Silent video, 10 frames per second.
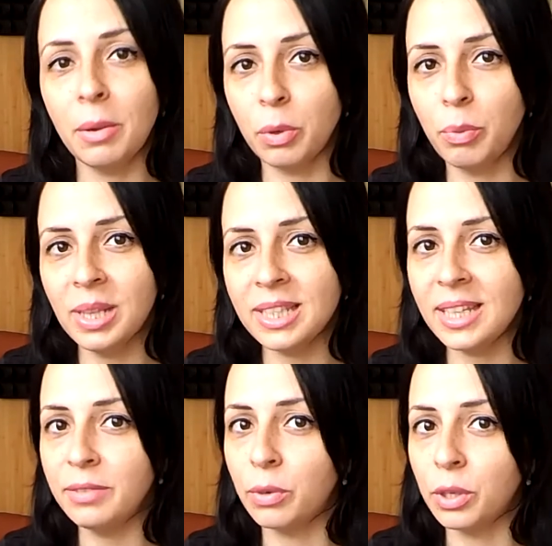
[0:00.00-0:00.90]
every
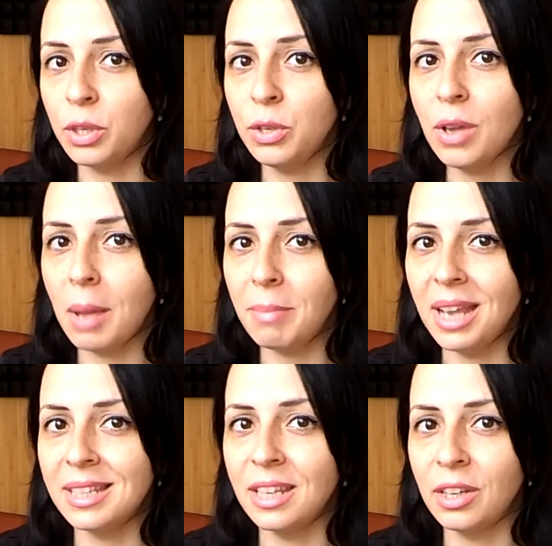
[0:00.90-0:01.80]
Wednesday for new
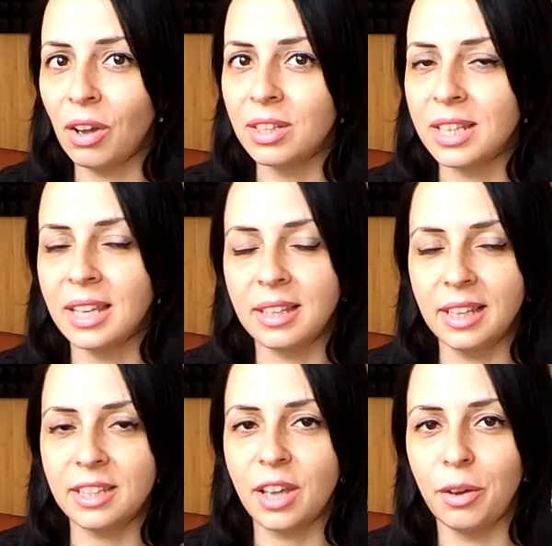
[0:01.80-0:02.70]
amazing content.
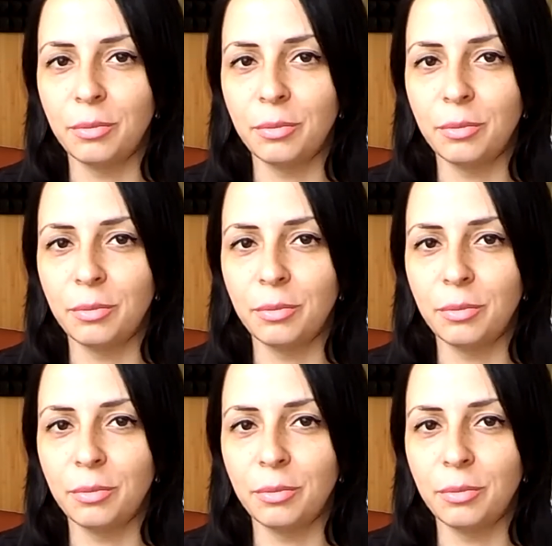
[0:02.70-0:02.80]
Let's go!